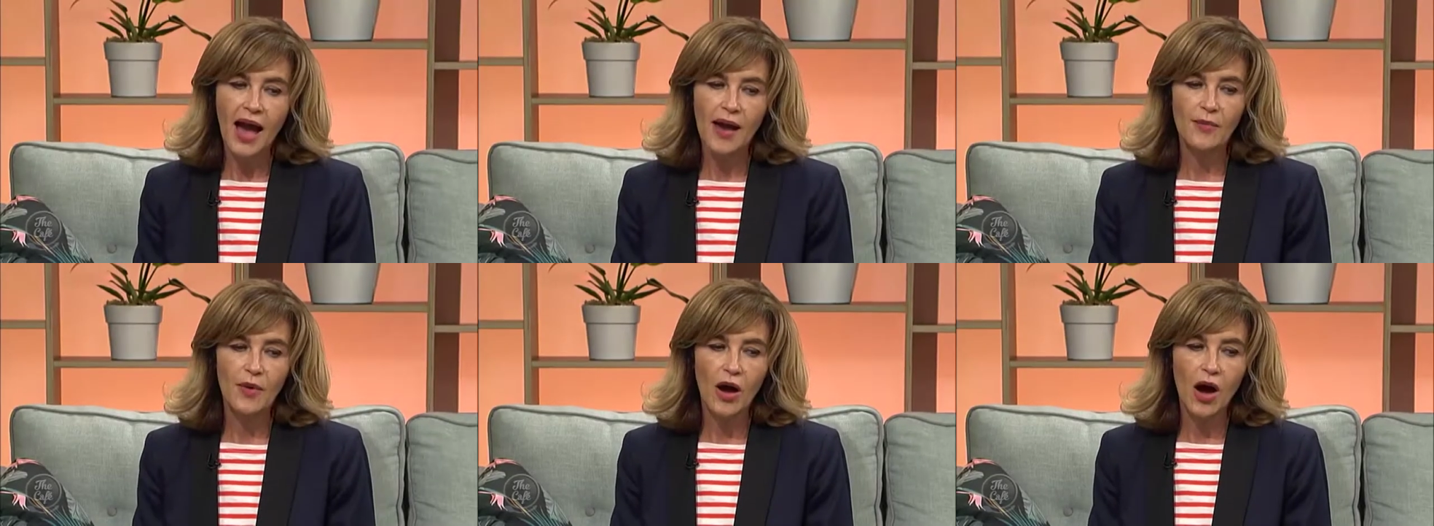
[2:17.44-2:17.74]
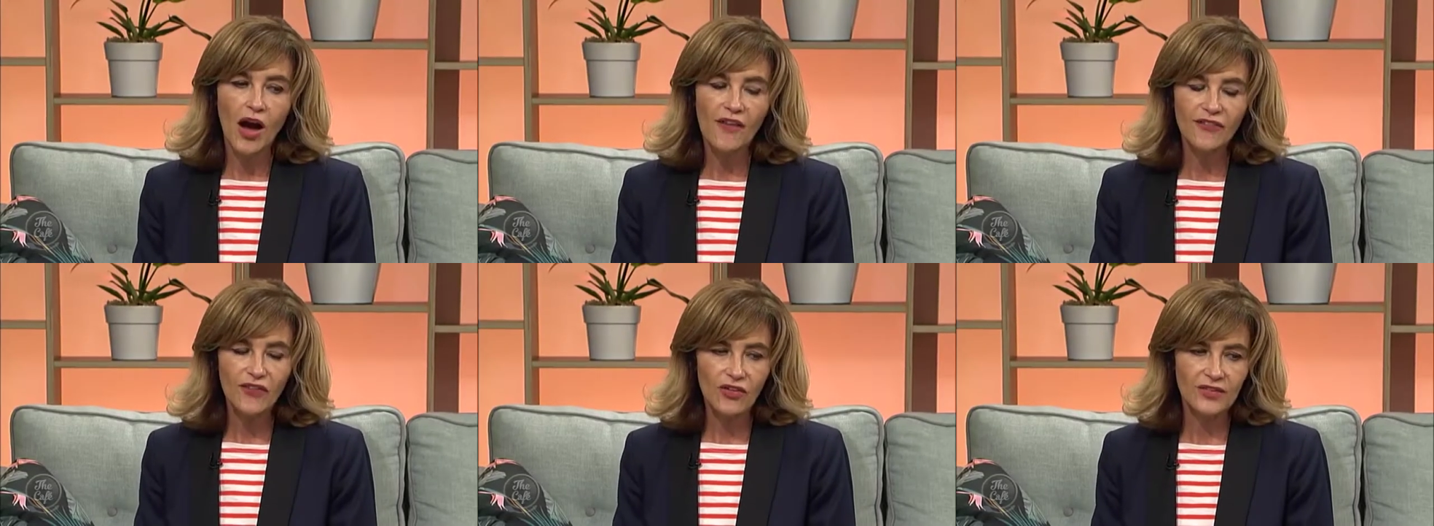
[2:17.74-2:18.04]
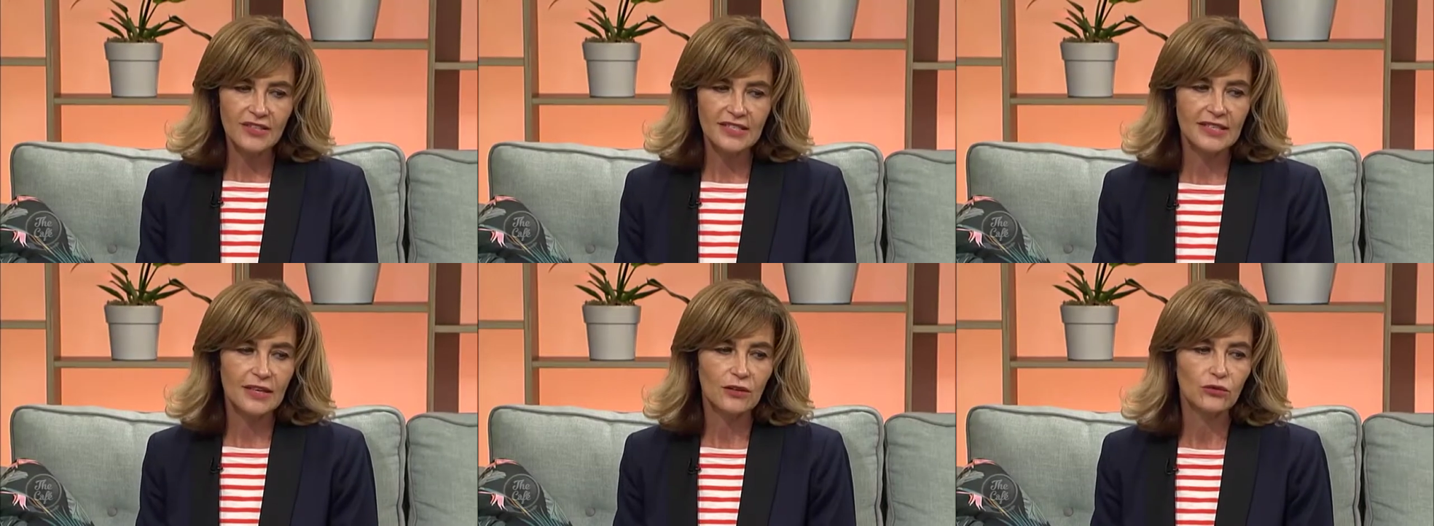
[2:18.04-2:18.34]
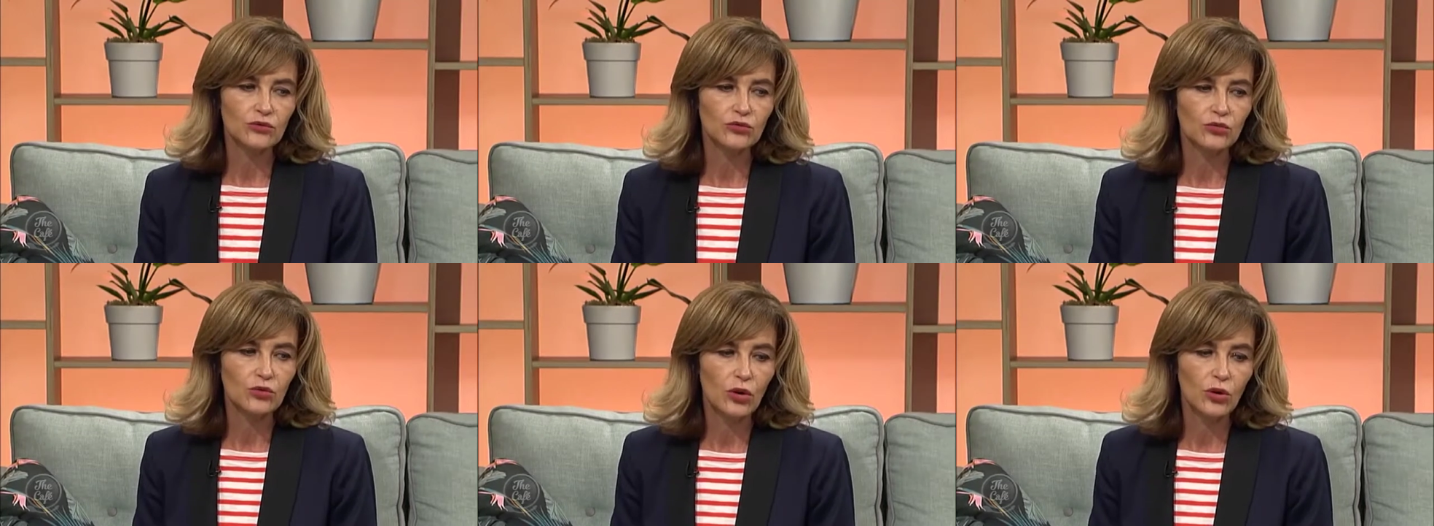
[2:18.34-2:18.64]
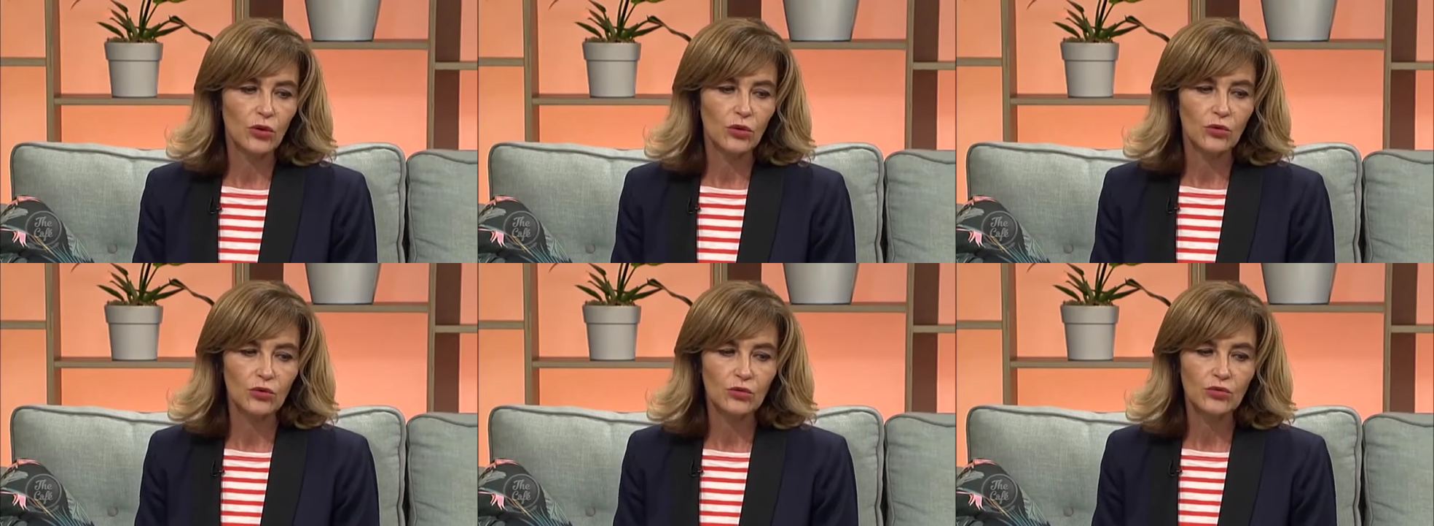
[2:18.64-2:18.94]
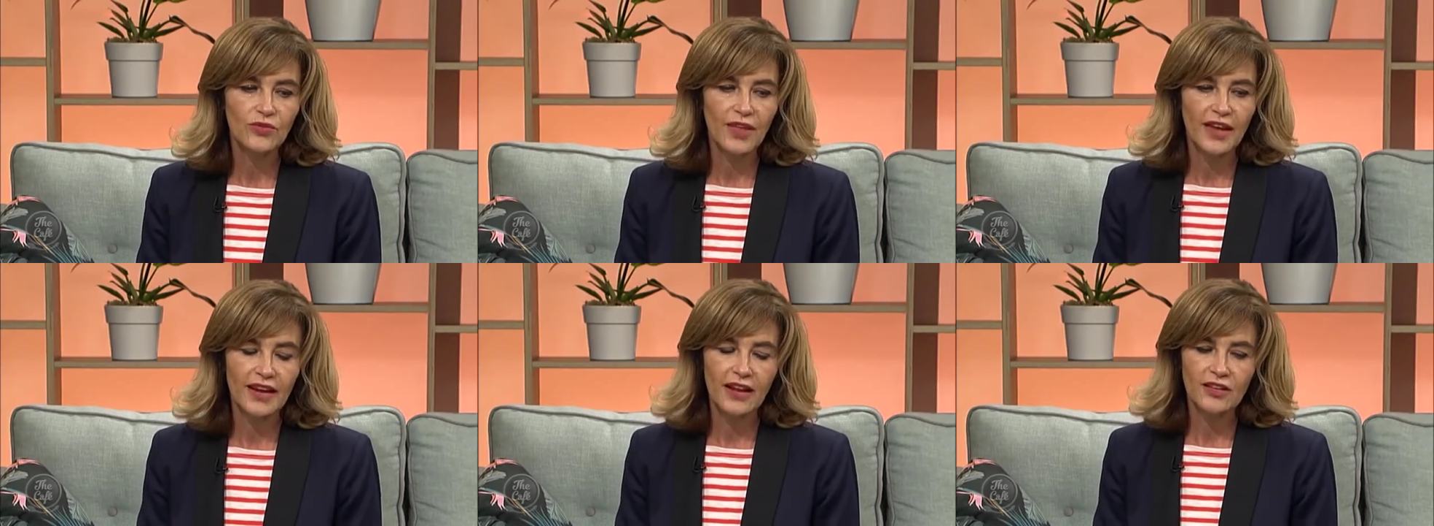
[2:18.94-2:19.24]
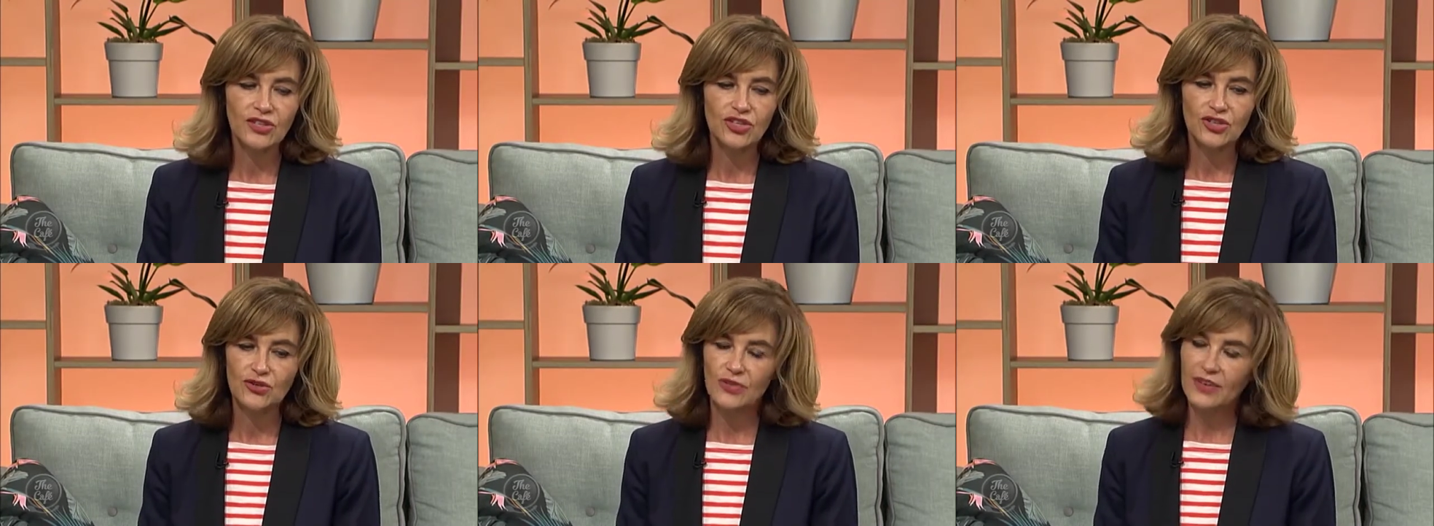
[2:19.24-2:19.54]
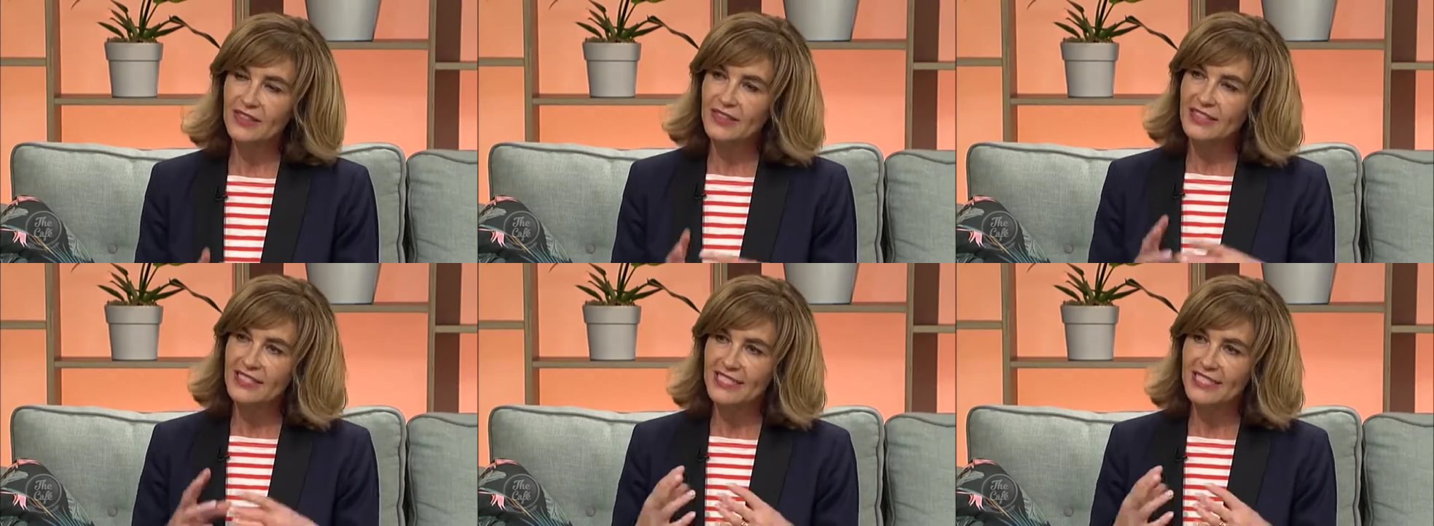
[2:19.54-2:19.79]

I've got this little rule that during